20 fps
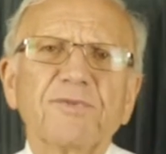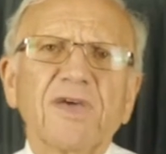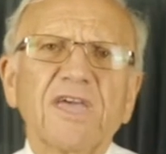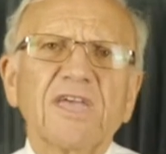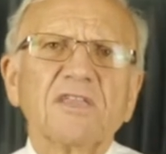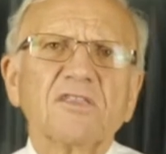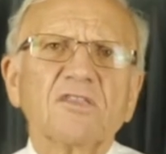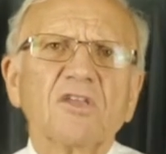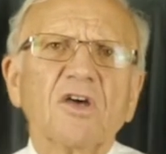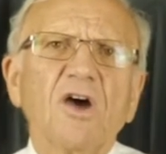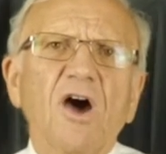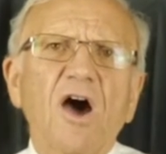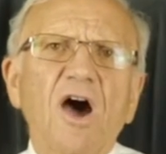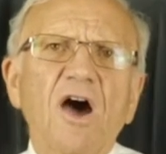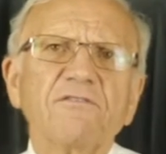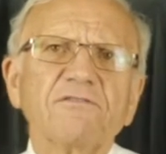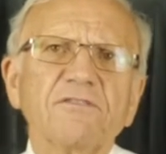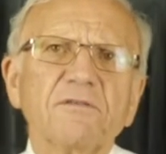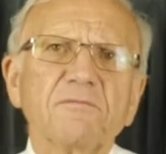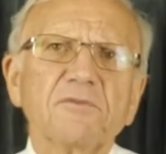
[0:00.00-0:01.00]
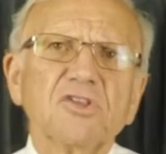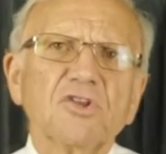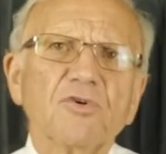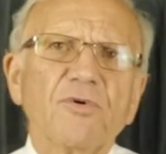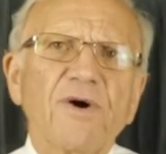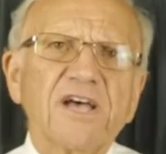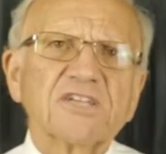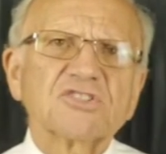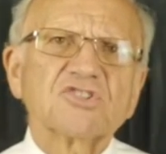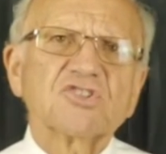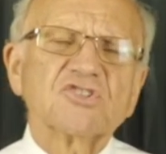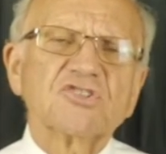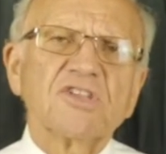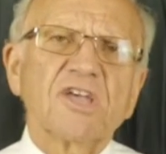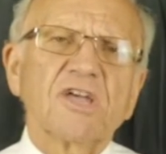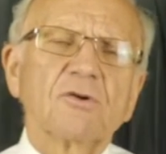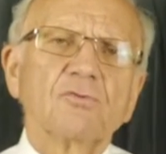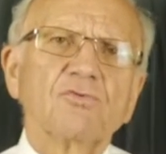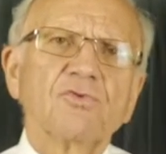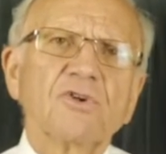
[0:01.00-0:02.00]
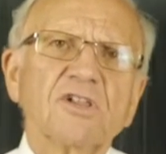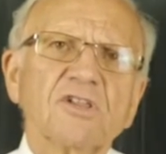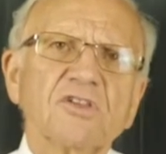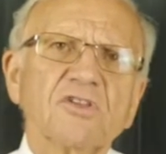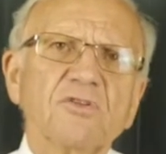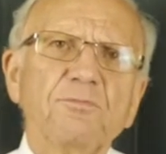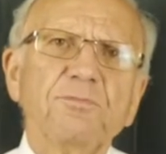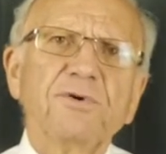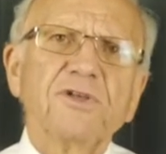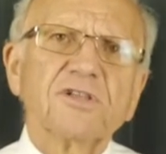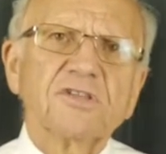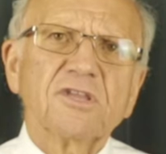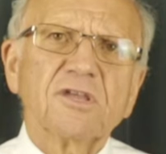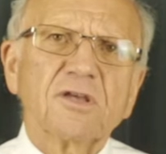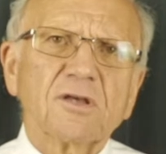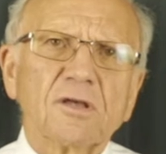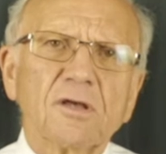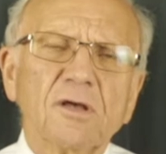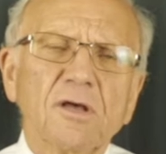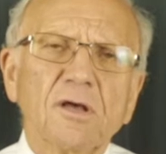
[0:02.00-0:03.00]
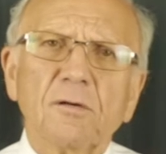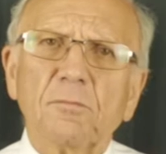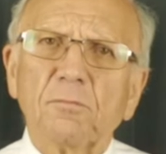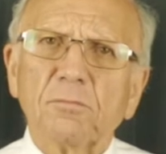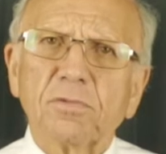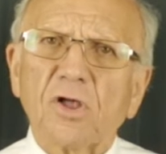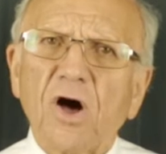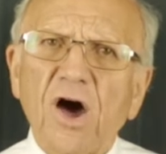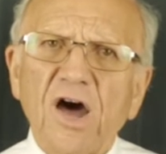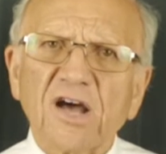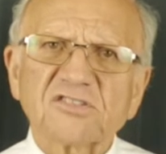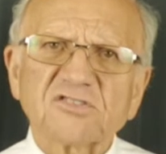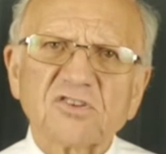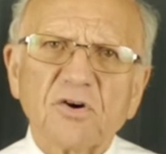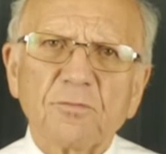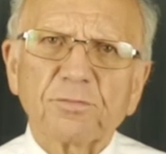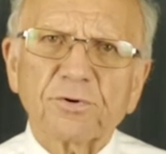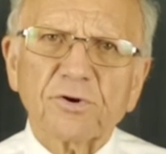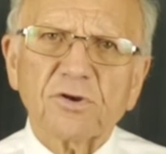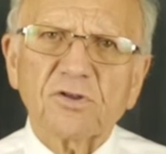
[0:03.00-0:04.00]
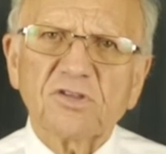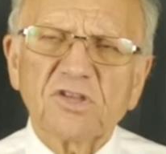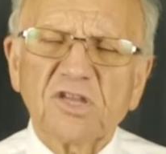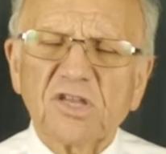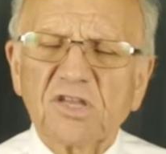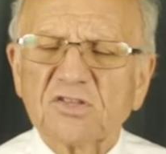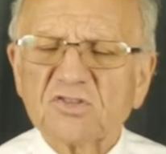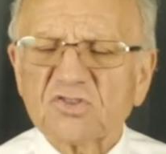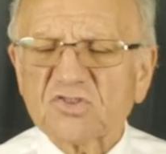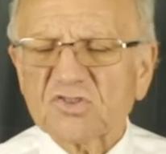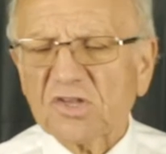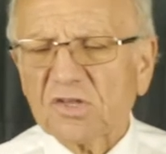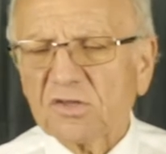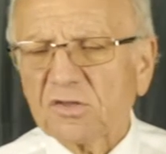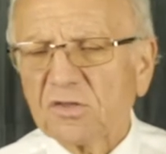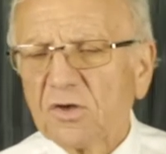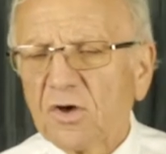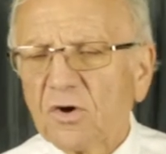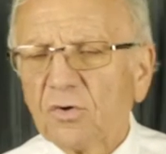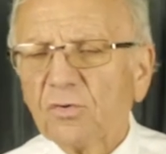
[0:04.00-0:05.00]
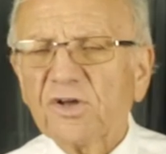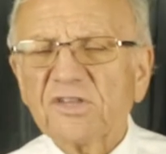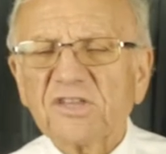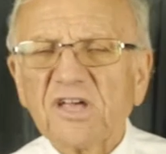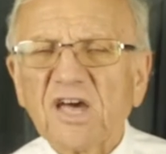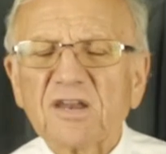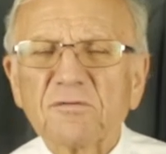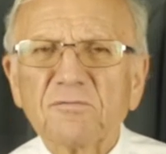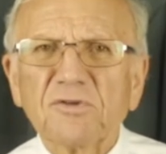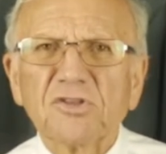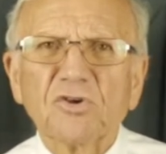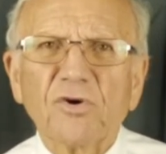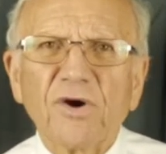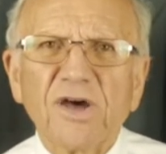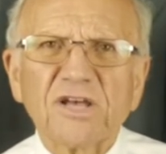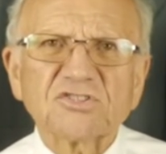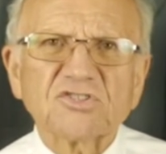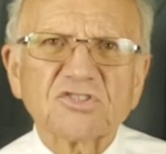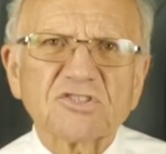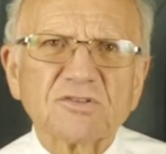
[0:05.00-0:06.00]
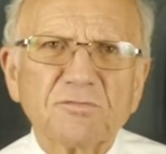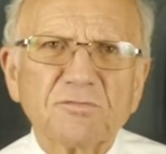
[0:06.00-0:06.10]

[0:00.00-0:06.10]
made of amino acids. They're really building blocks of proteins. And what are amino acids?